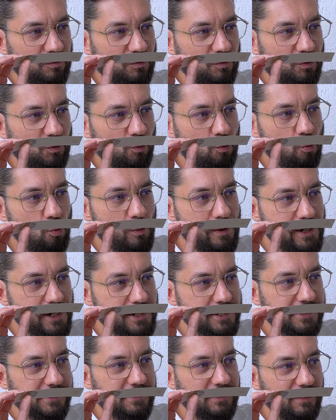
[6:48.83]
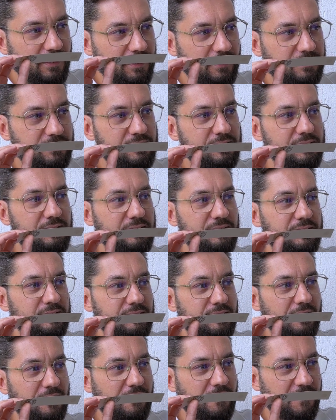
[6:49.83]
weird little
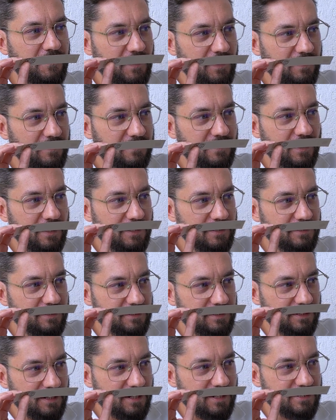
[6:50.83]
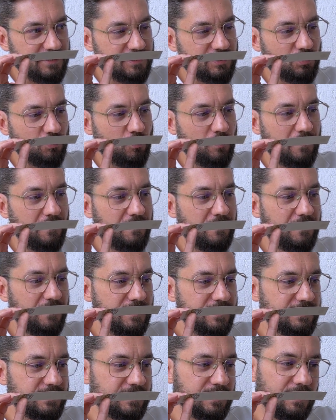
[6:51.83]
thing that it does with
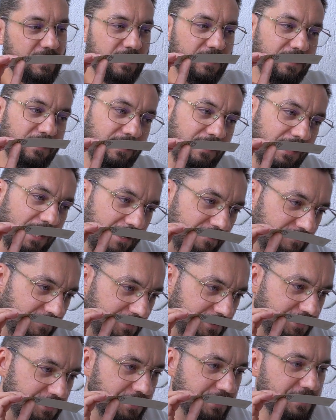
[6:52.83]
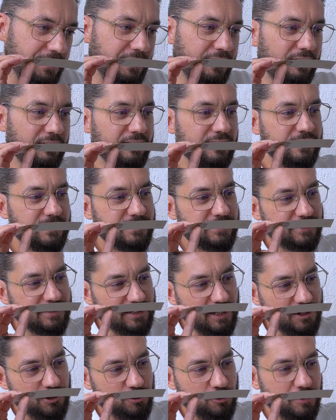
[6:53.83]
this lavender,
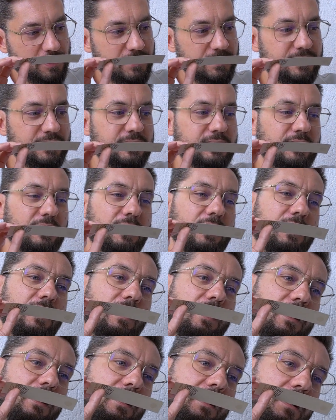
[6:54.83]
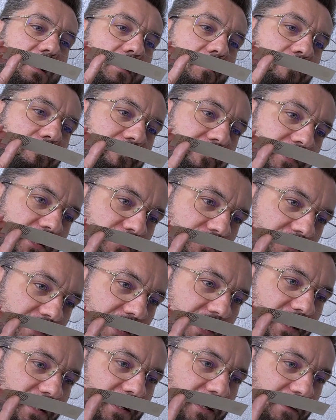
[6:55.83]
citrus,
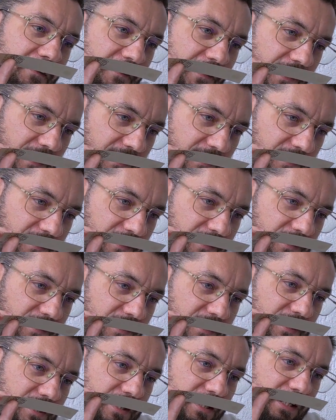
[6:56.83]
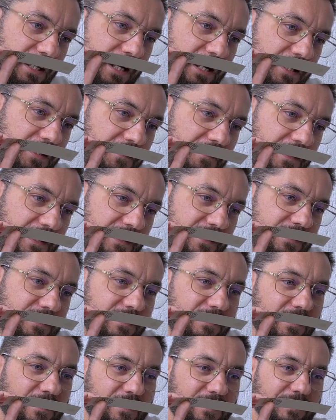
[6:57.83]
vanilla thing, and that
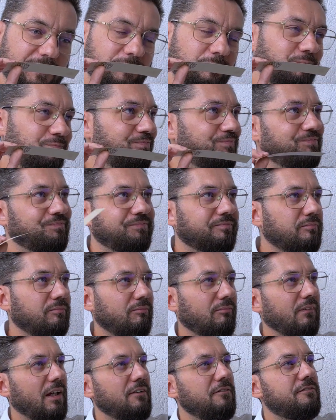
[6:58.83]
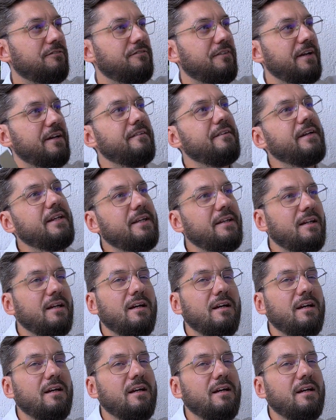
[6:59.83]
very